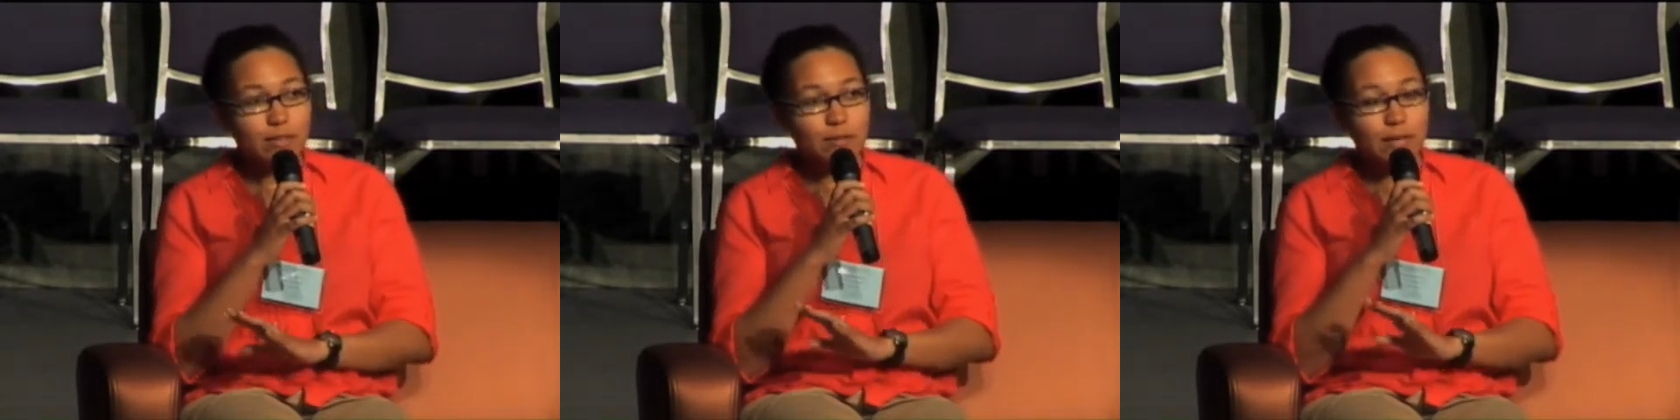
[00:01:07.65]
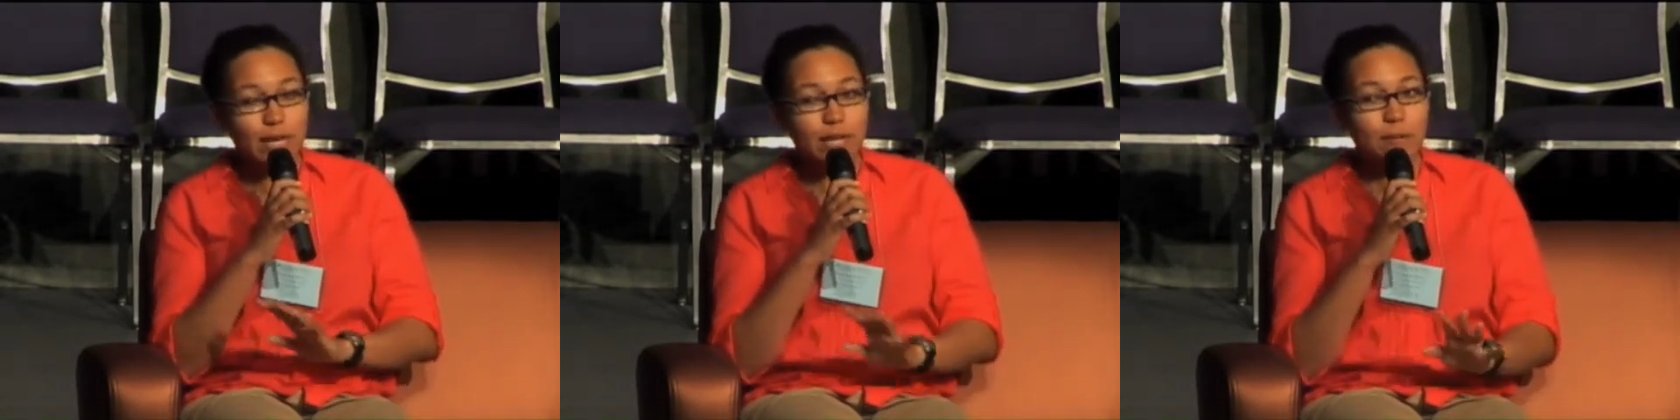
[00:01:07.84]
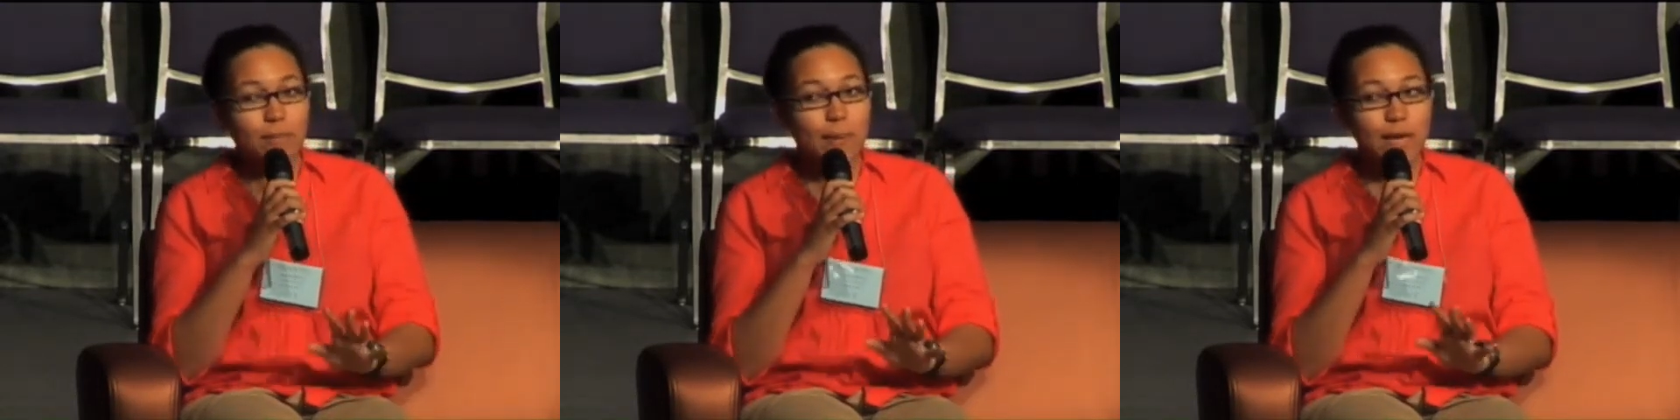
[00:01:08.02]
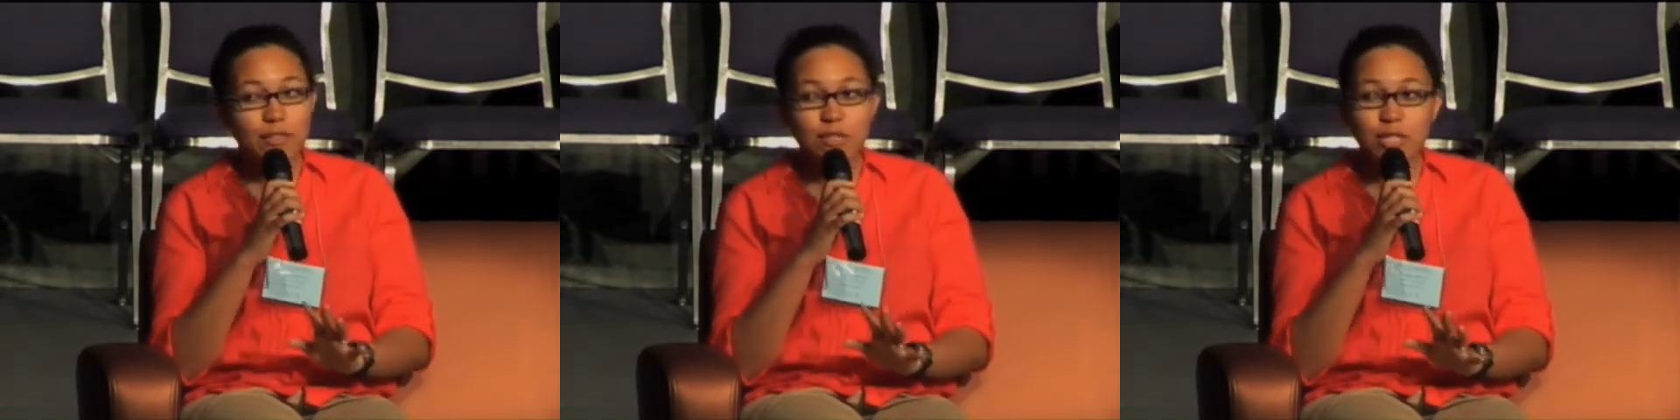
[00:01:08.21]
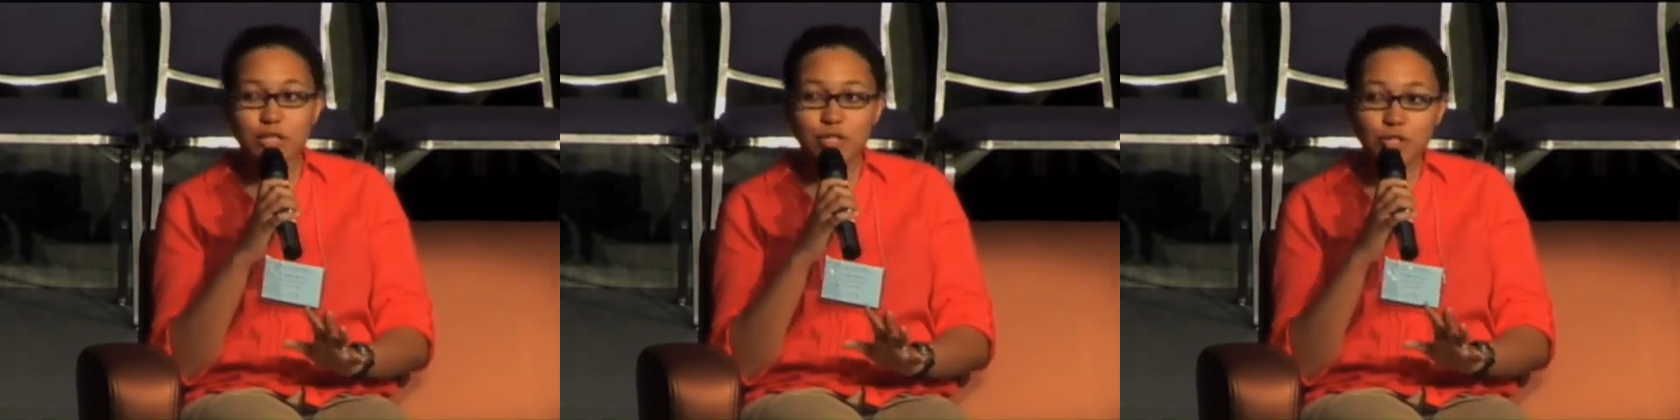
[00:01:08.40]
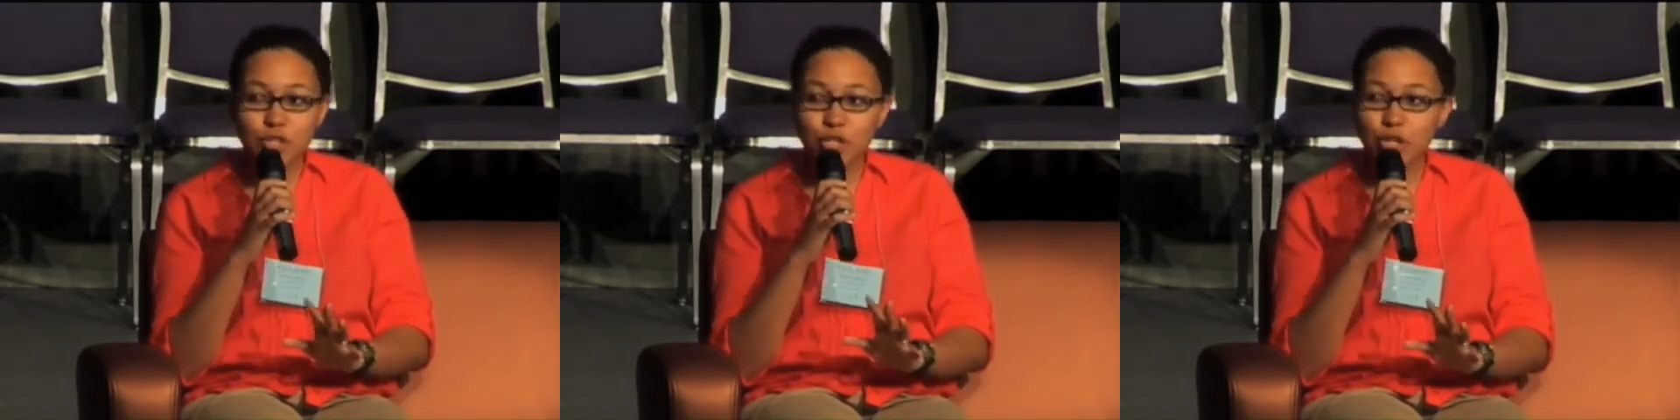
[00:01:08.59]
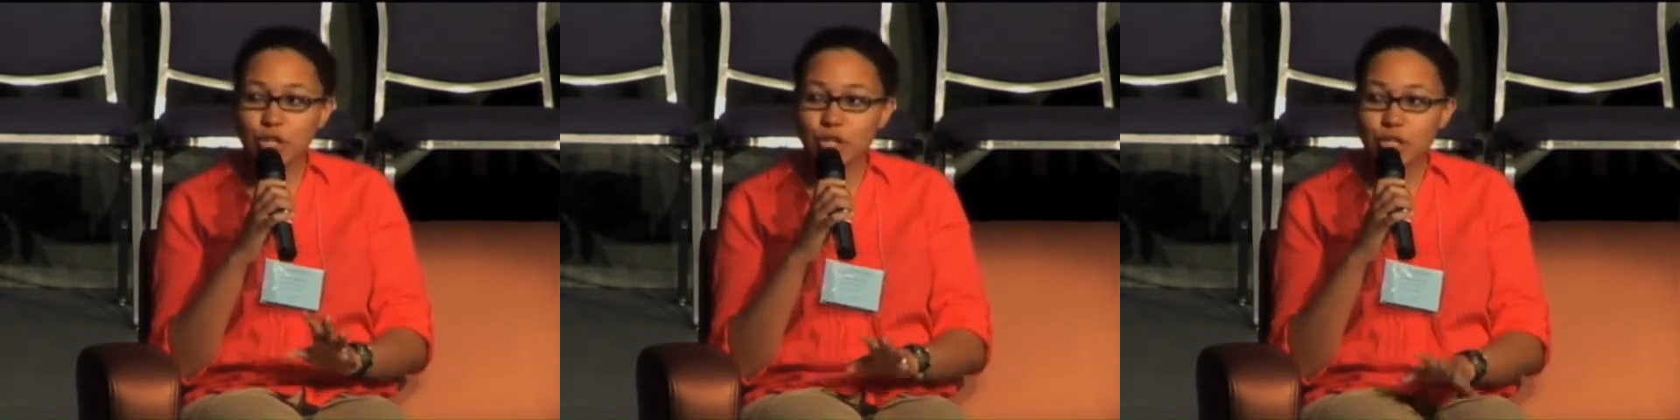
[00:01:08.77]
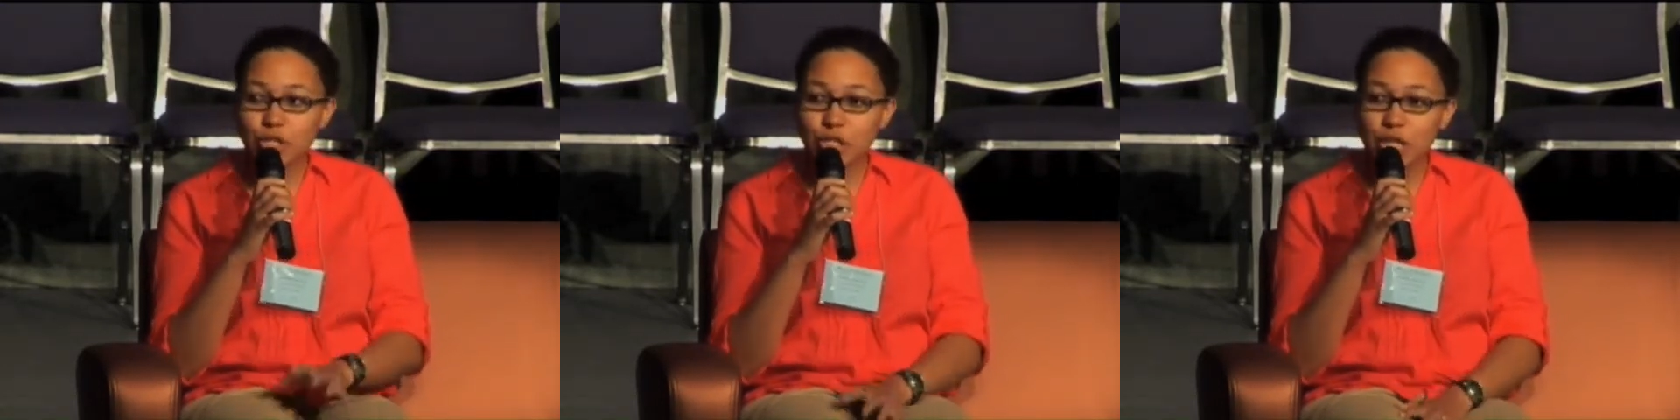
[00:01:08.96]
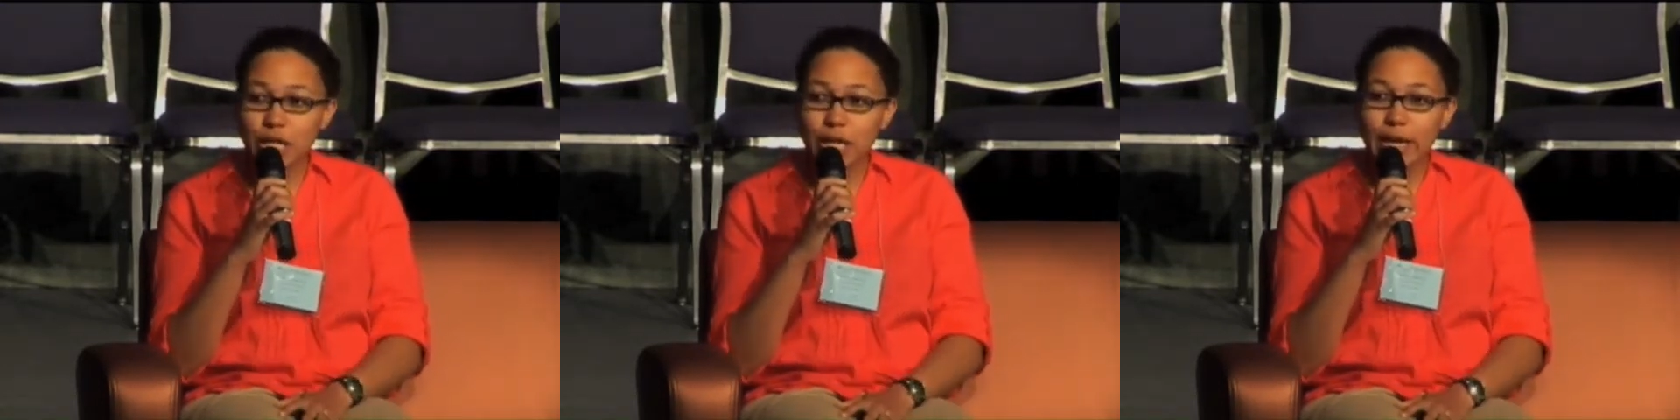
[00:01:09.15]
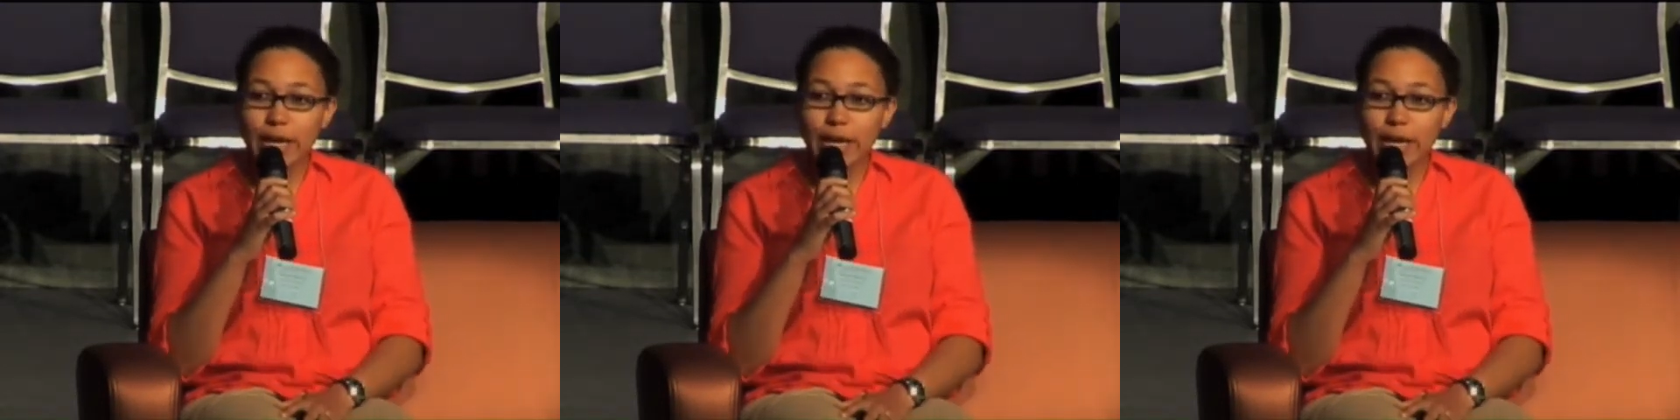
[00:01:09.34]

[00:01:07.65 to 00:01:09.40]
United Methodist Church